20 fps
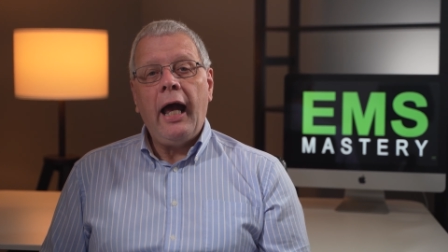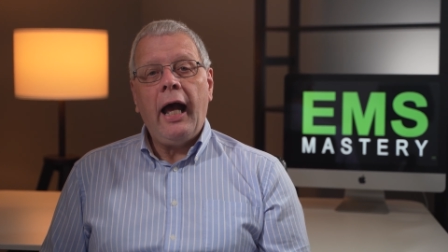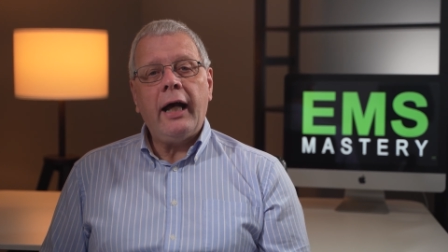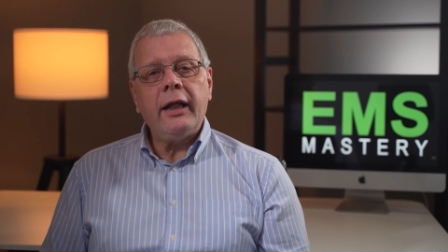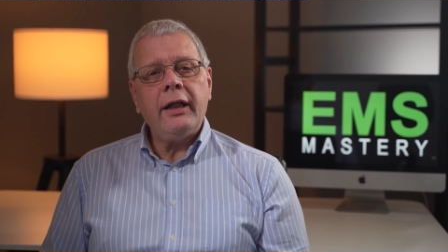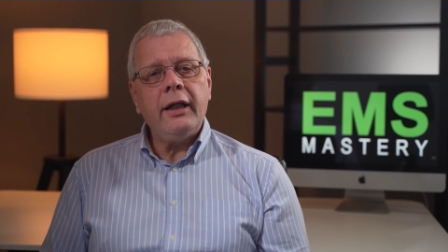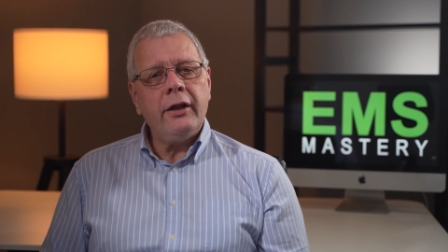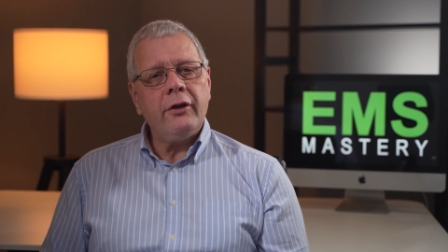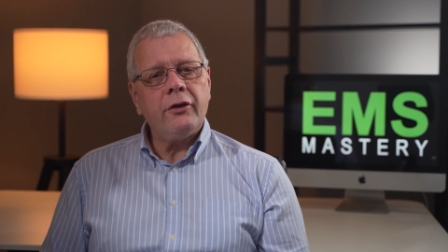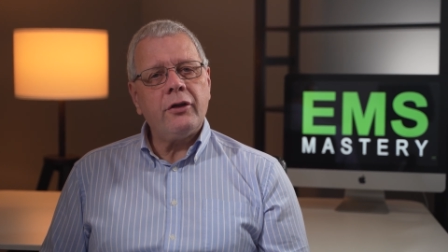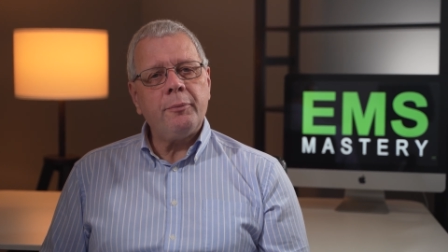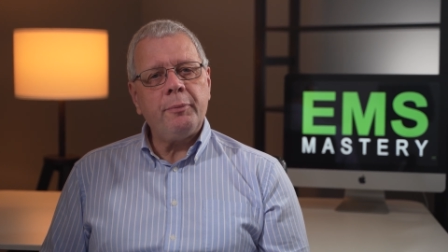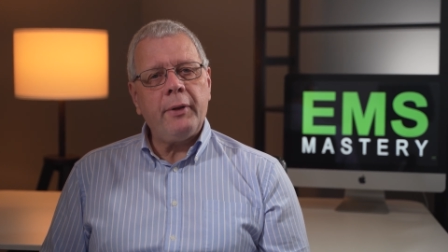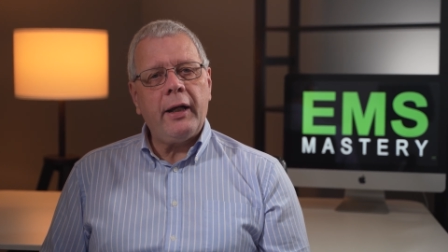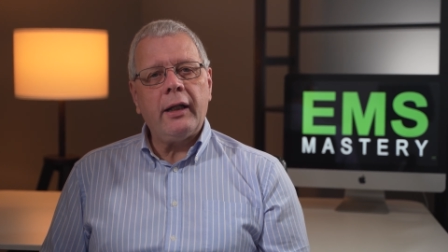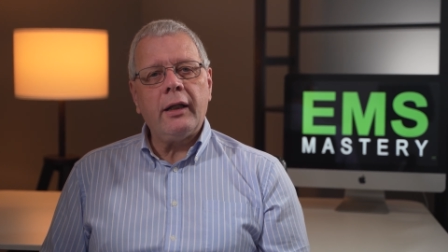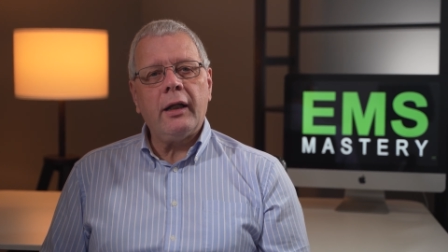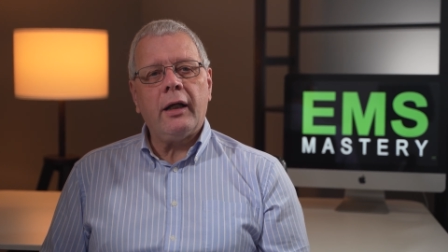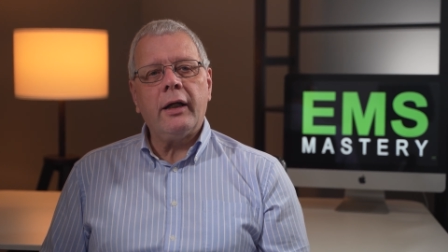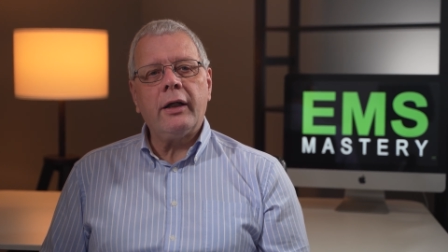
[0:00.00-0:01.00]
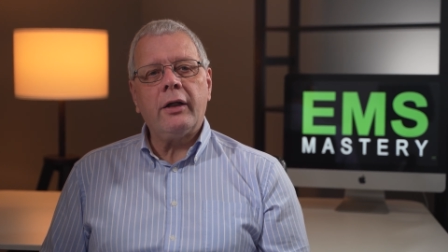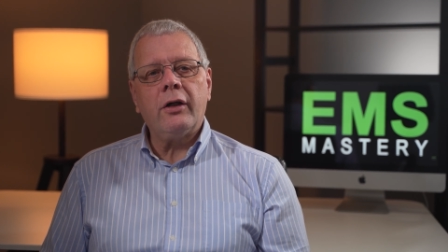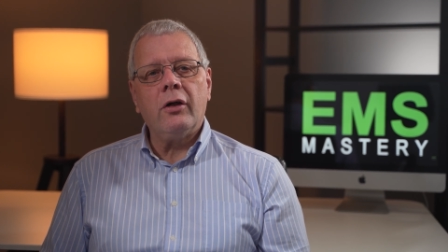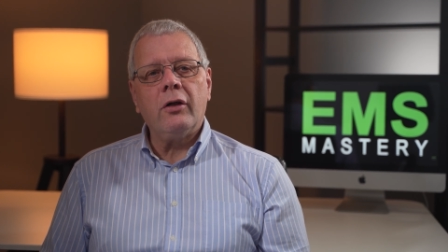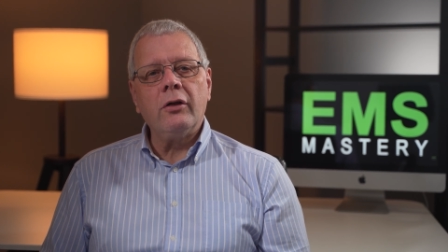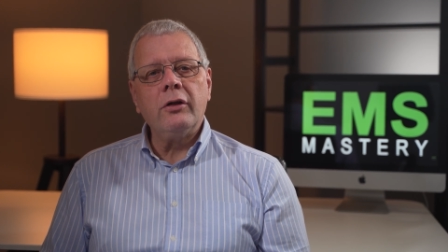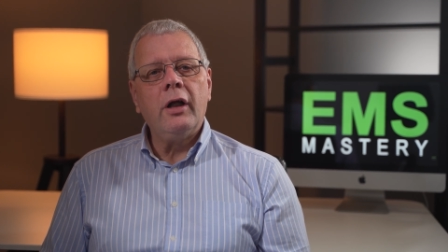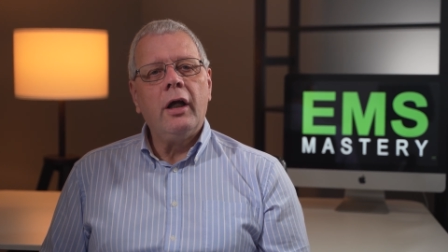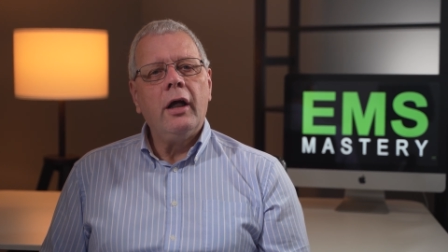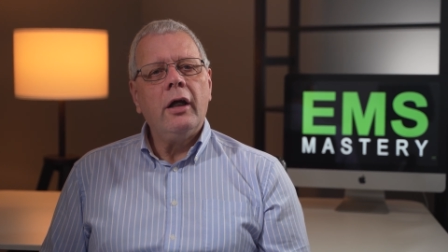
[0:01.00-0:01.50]
and hit the bell
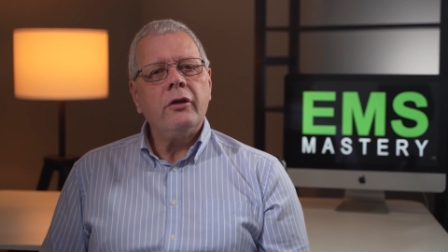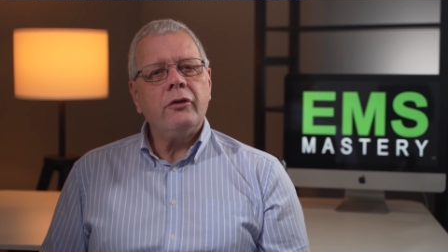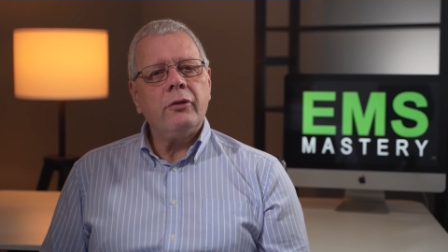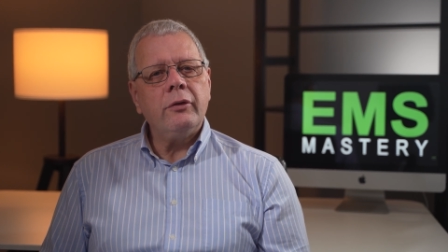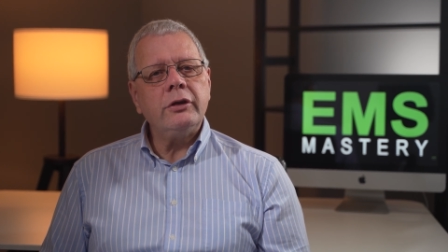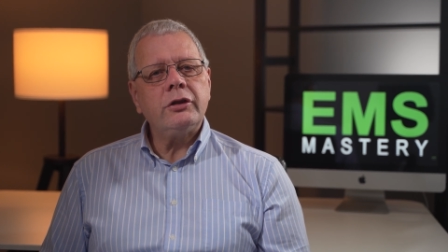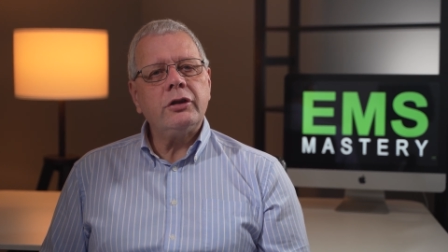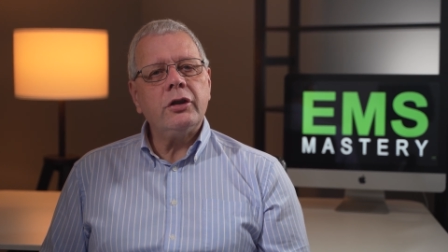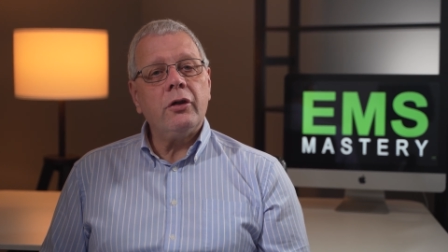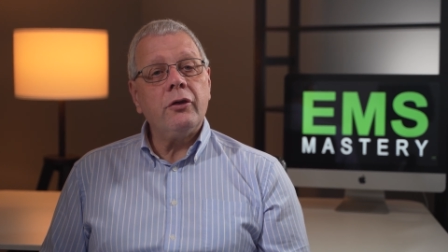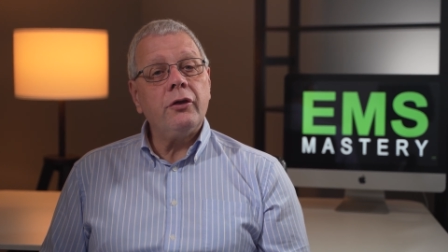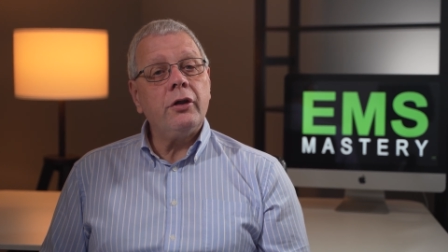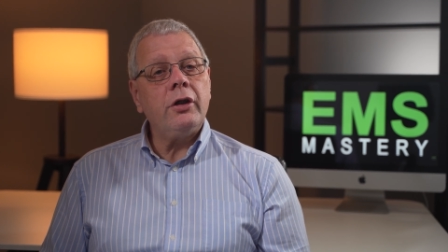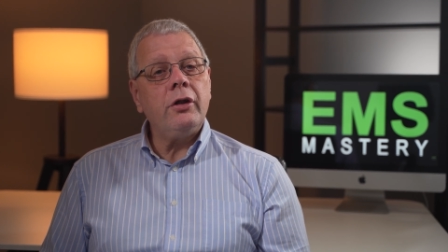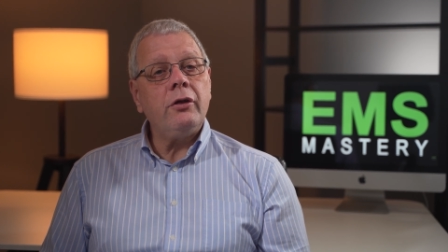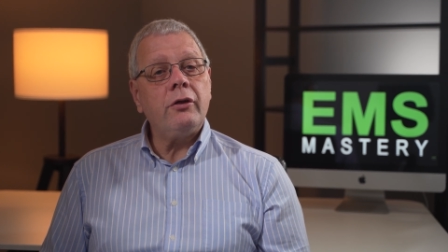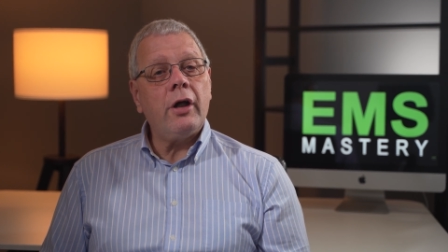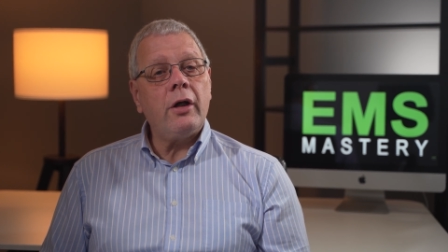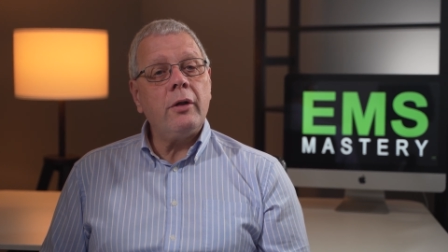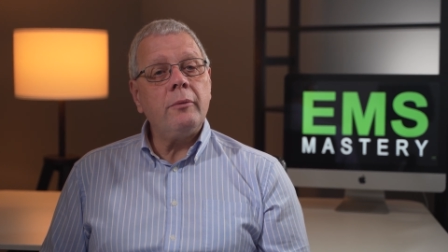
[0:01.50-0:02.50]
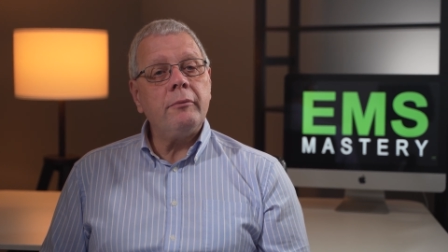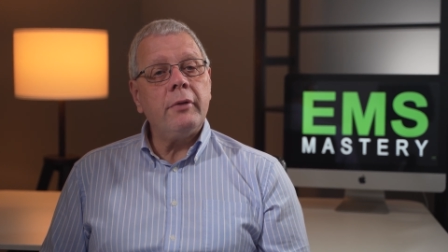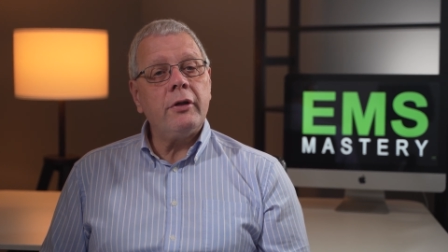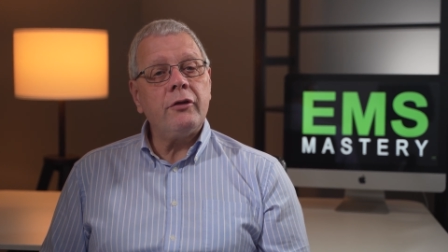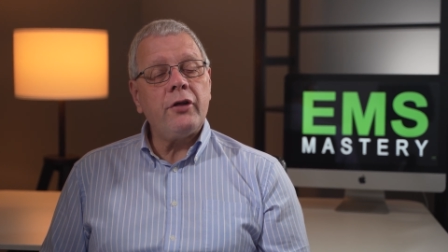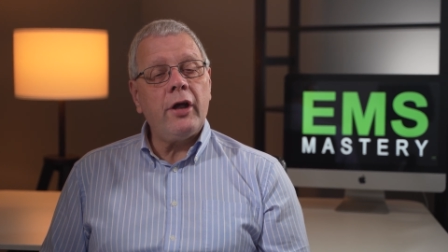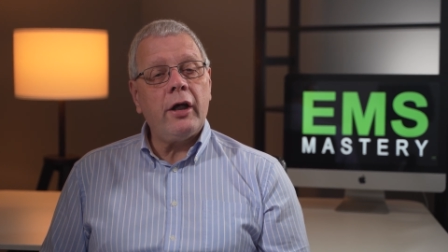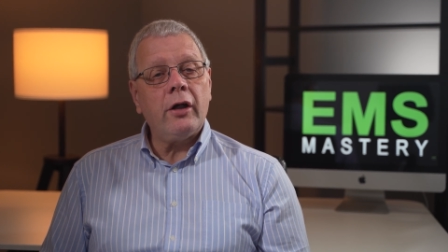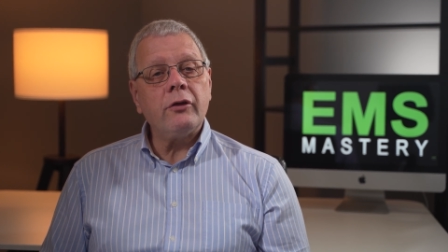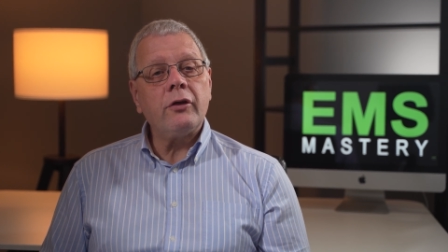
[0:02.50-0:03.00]
icon to ensure that you don't
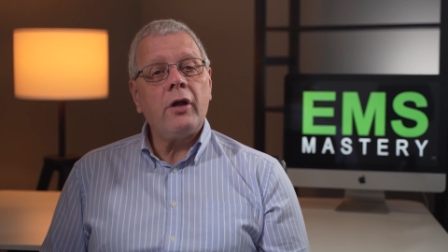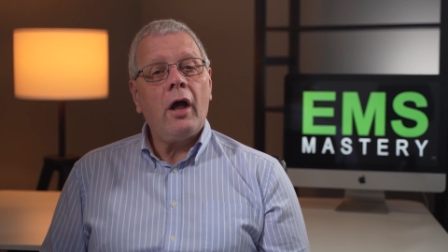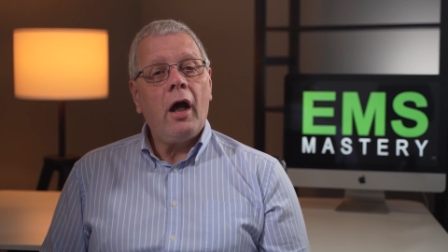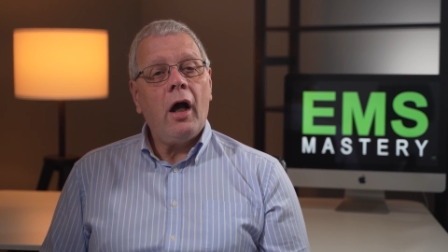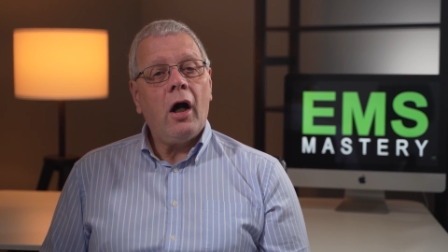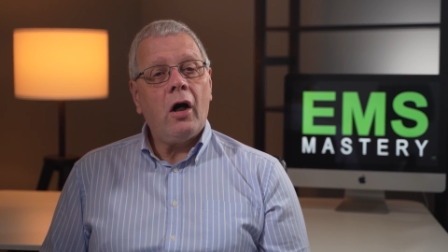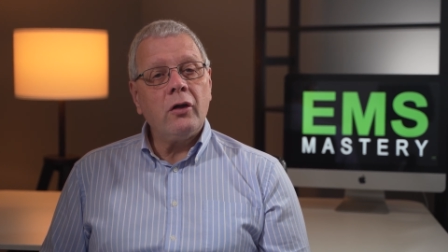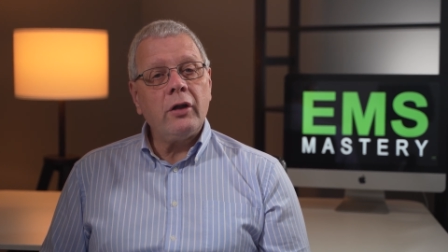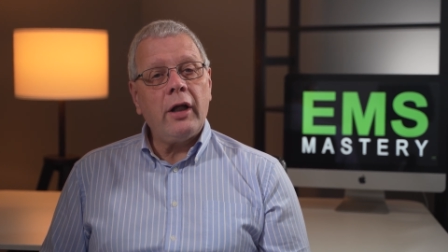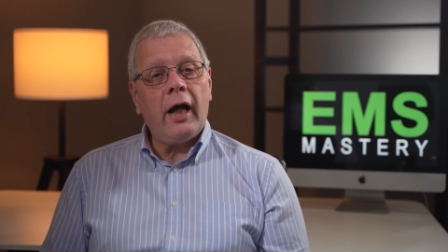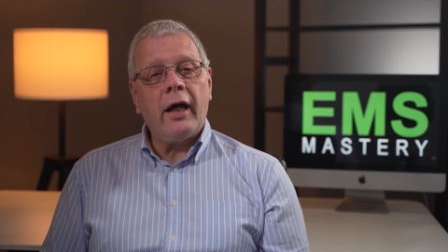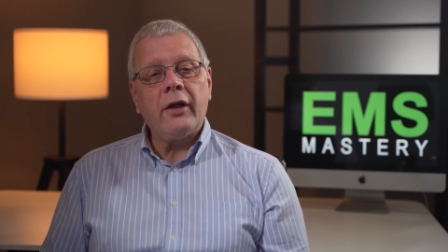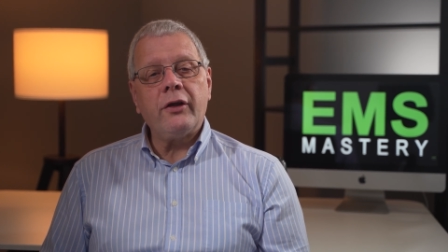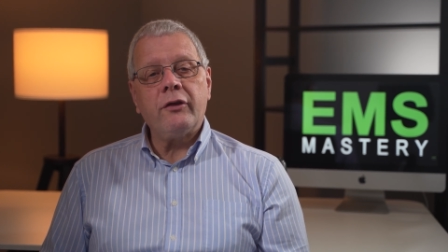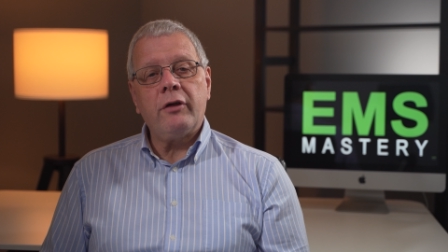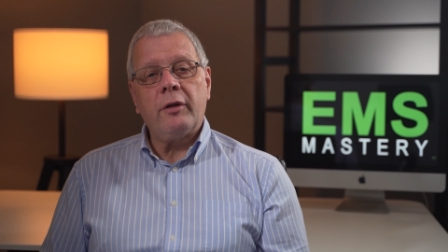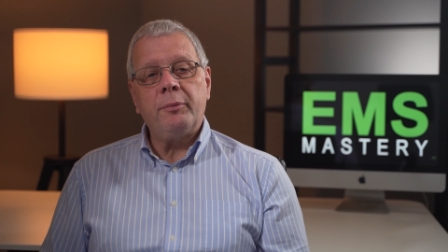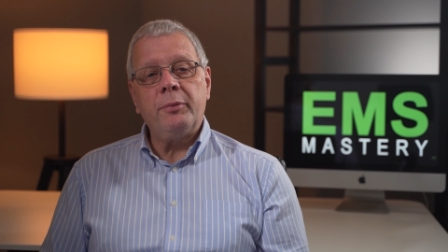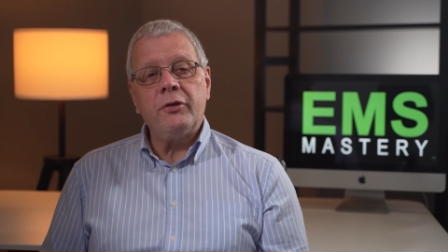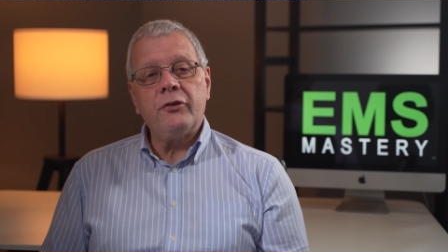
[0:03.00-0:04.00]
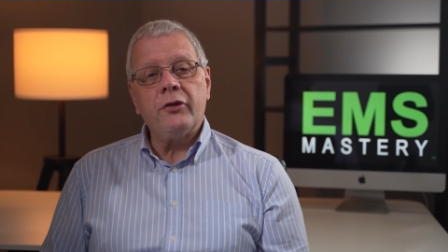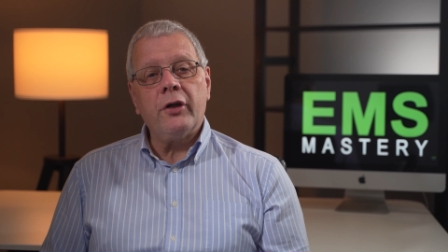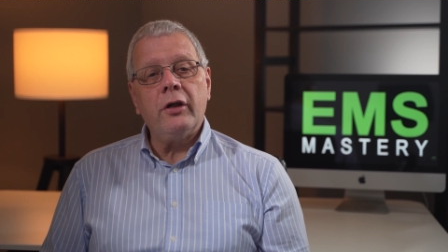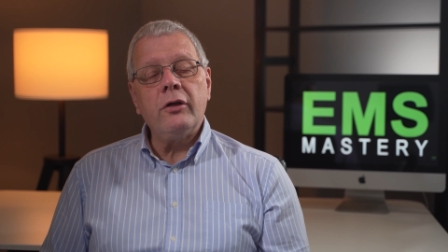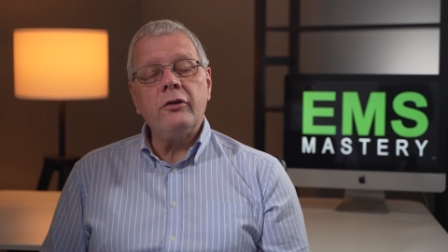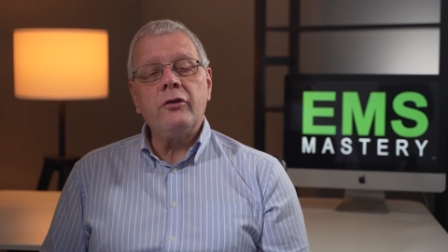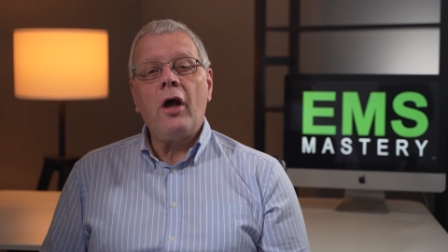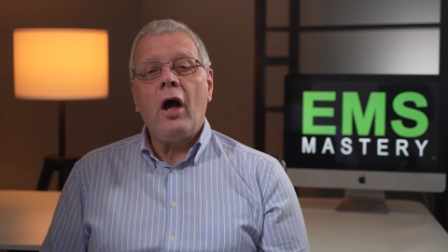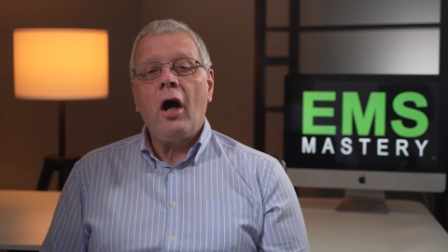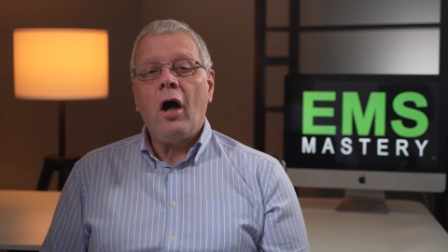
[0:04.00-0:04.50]
miss out on other
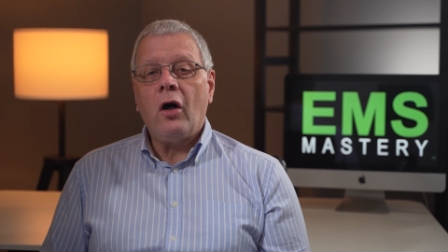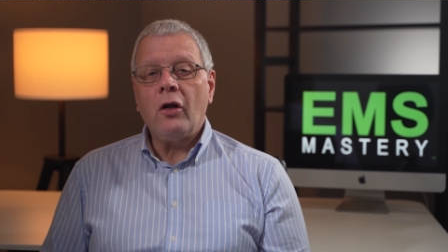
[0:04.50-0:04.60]
episodes